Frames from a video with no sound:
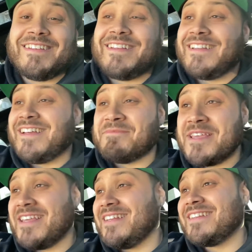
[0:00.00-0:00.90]
I
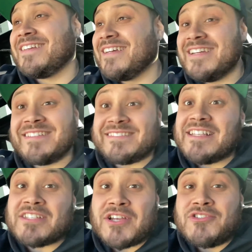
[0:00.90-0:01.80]
mean
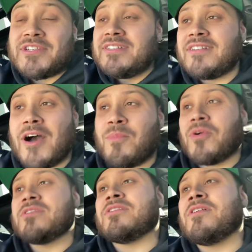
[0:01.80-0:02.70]
$600
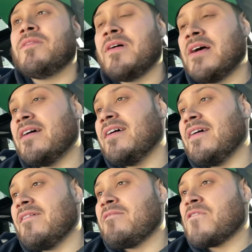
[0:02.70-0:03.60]
upwards, you know,
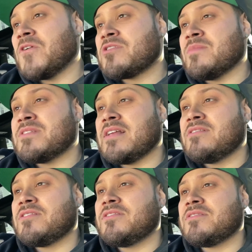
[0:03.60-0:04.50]
for some
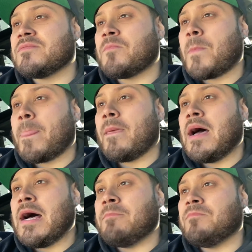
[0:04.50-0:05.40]
sensors.
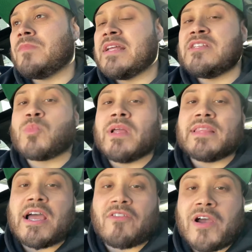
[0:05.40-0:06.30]
I just went
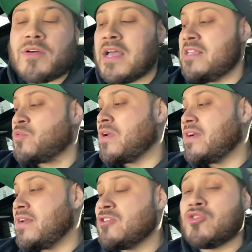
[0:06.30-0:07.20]
that route. I just wanted to
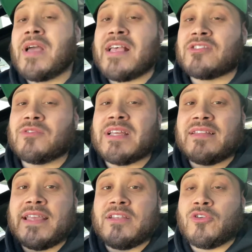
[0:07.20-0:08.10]
let you guys know that
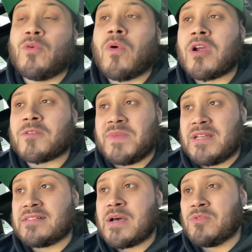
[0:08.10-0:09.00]
they do work,
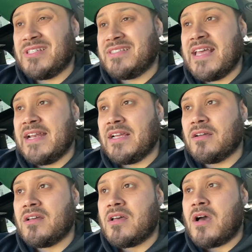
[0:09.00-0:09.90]
because I was just getting
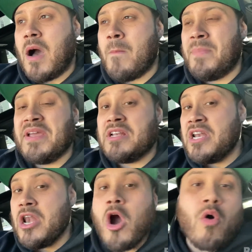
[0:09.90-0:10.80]
a big
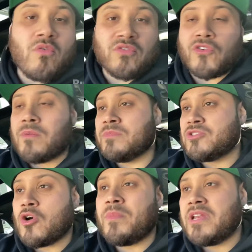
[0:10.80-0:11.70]
no from
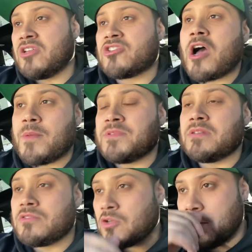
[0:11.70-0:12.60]
so many shops
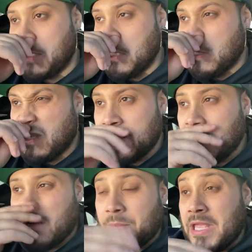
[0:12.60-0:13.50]
and so many
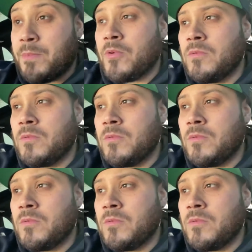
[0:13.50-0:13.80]
people.